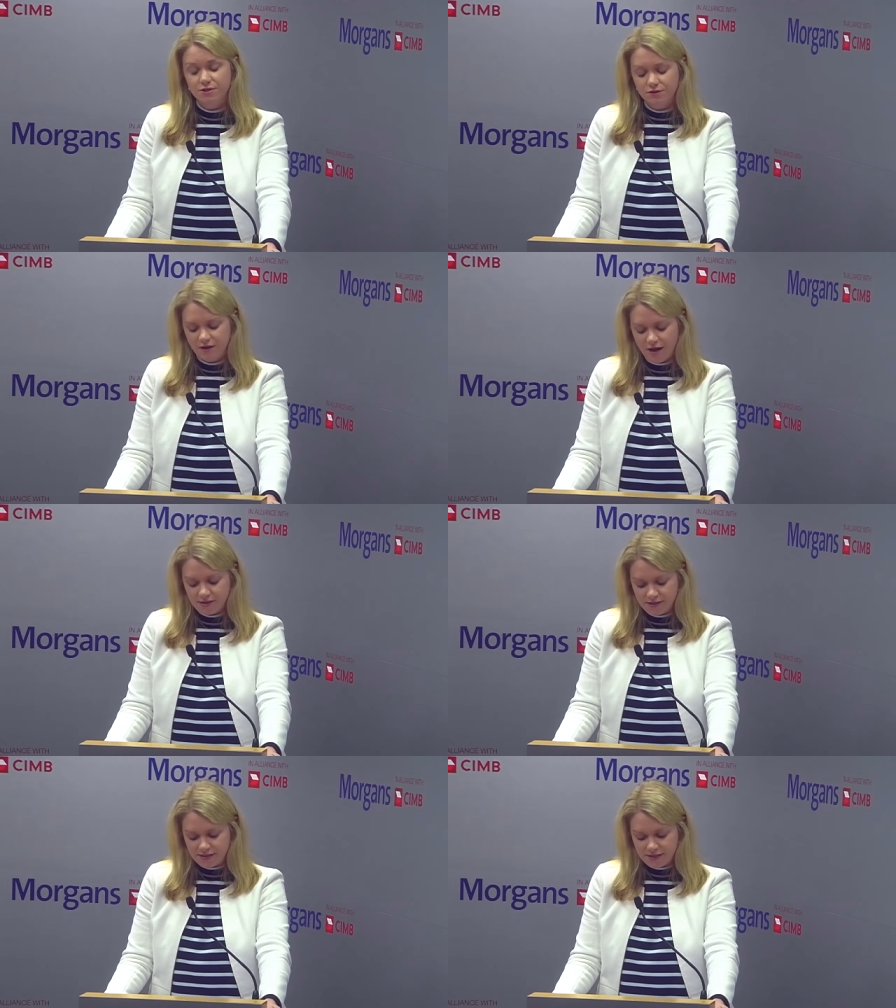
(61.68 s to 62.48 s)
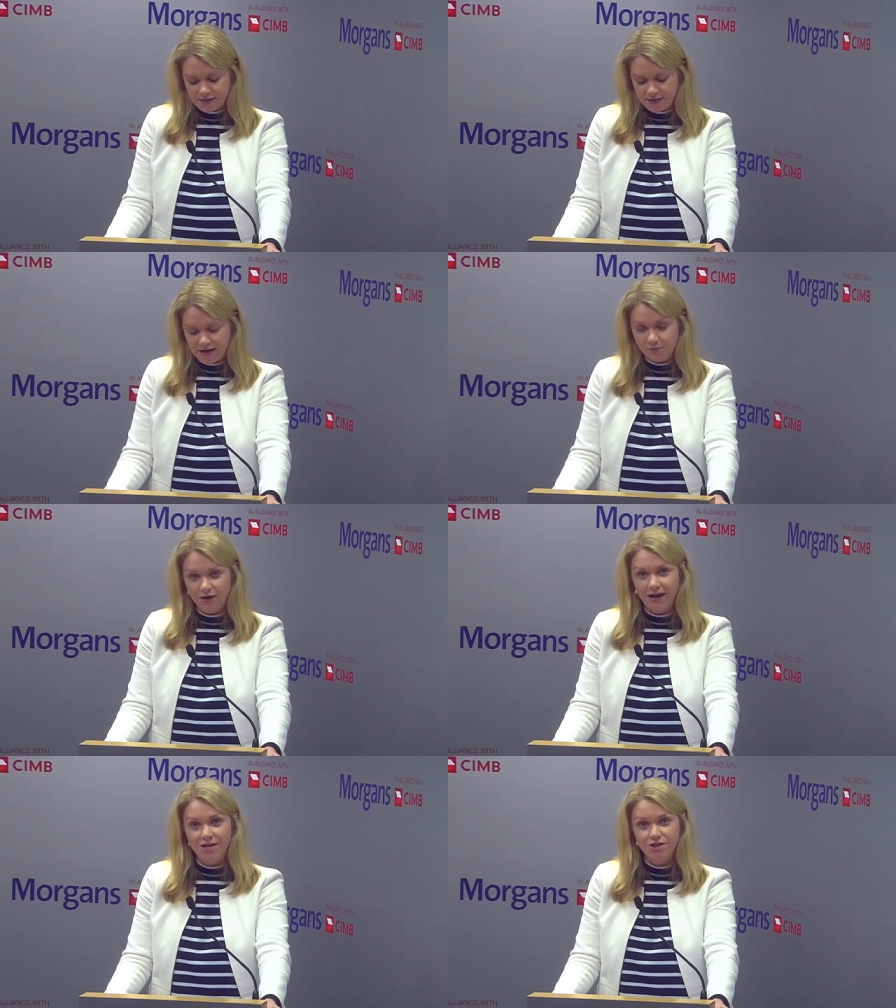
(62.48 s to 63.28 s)
2016 in
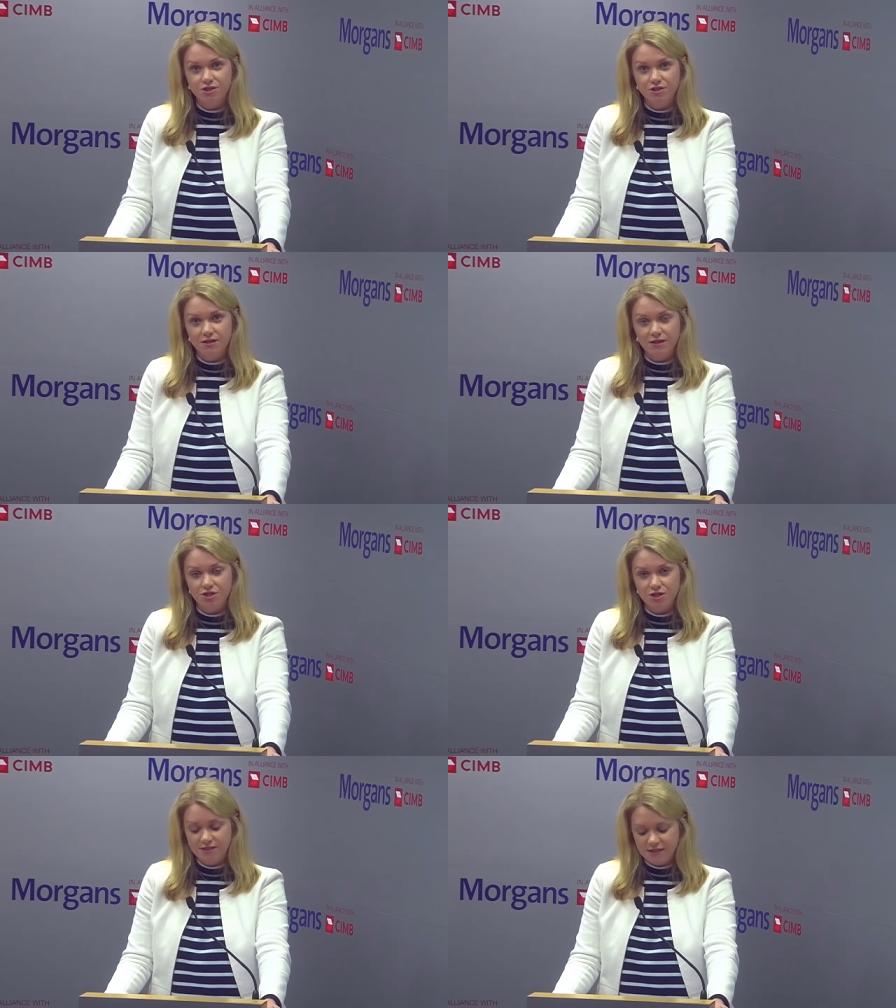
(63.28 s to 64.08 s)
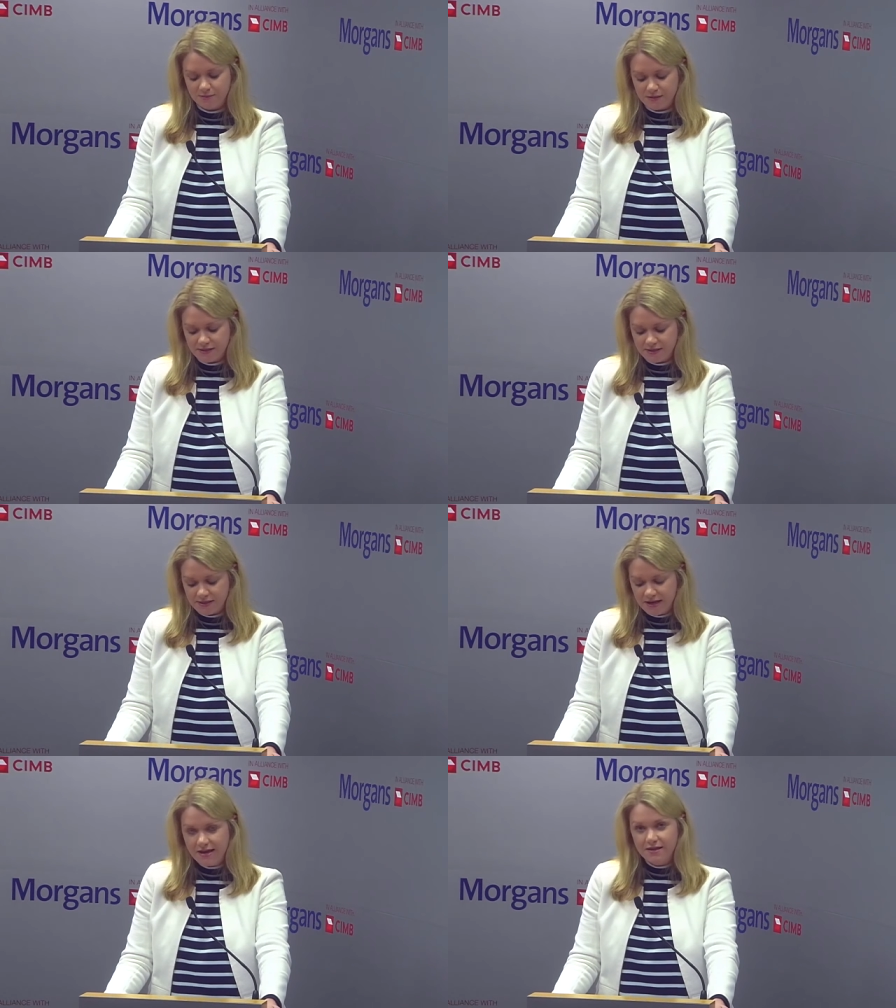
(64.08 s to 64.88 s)
relation to the logistics business.